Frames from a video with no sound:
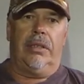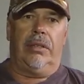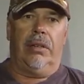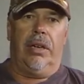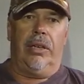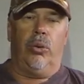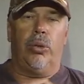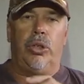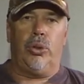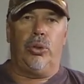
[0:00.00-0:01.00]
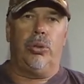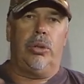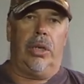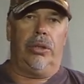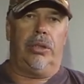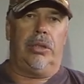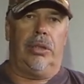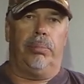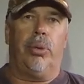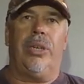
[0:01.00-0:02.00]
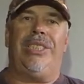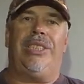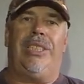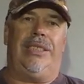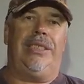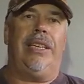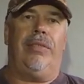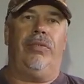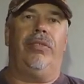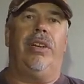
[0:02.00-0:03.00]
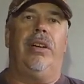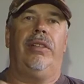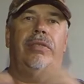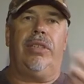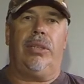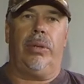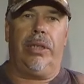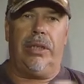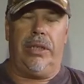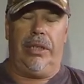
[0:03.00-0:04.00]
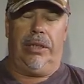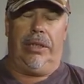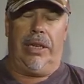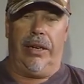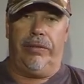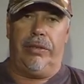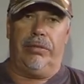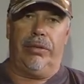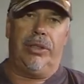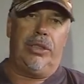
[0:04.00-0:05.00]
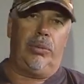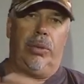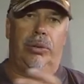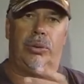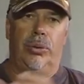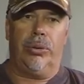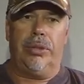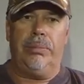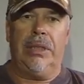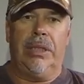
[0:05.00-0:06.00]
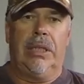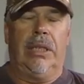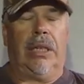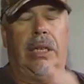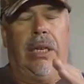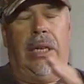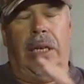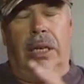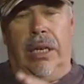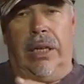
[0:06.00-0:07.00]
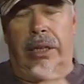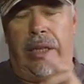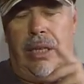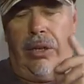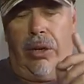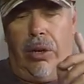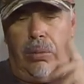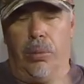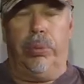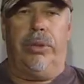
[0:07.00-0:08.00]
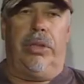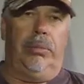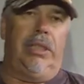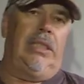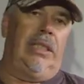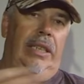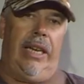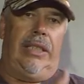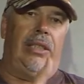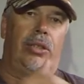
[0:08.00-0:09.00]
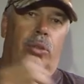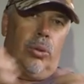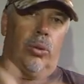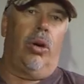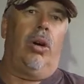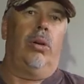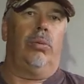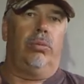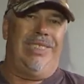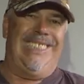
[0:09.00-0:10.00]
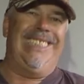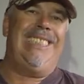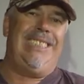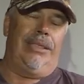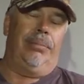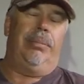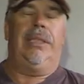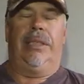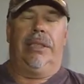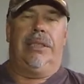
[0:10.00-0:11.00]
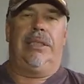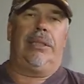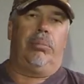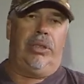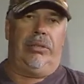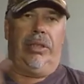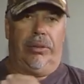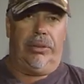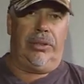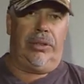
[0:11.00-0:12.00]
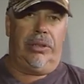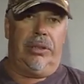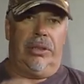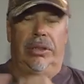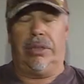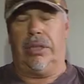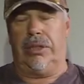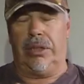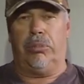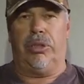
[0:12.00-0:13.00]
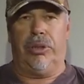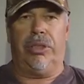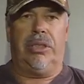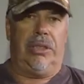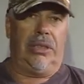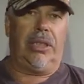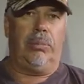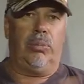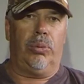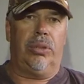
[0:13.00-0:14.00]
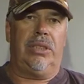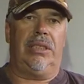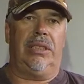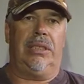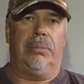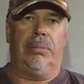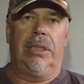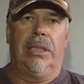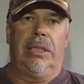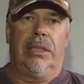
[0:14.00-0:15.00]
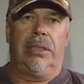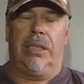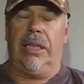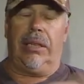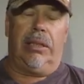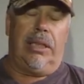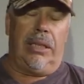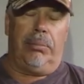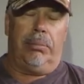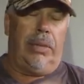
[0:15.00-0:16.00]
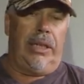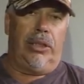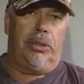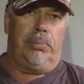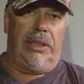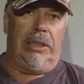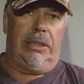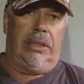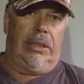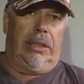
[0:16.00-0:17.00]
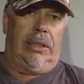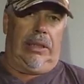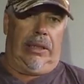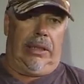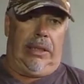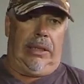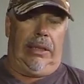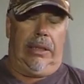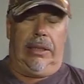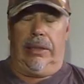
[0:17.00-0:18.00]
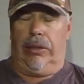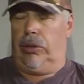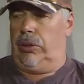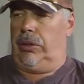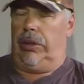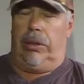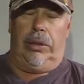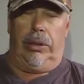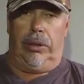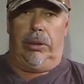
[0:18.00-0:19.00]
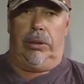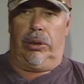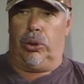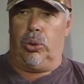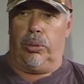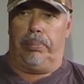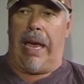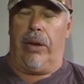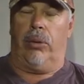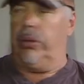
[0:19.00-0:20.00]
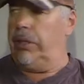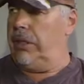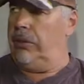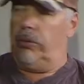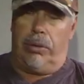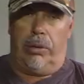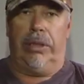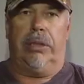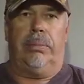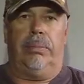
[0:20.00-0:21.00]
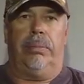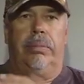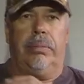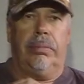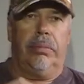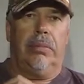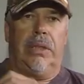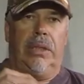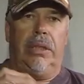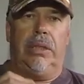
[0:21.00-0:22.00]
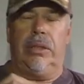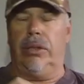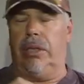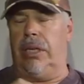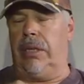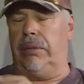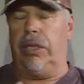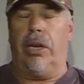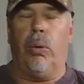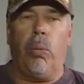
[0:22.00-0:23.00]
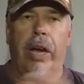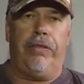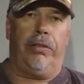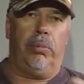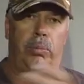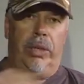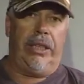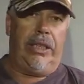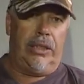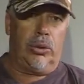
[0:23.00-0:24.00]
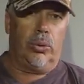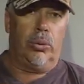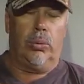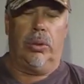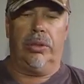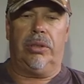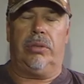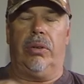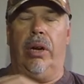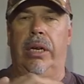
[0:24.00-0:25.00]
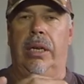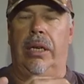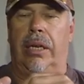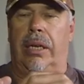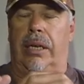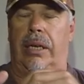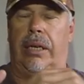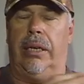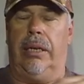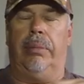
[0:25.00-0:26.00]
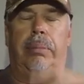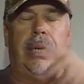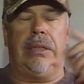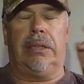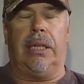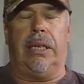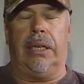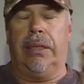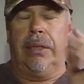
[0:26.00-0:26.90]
right, or you do notice that the bite shuts down very, very quickly after you've released one or two of them, then I will put them in a net or I will release them somewhere else. So somewhere else in the same water system. So that, that may just mean uh, a short paddle and throwing them in uh, yeah, away from where their school was, right? Uh, but uh,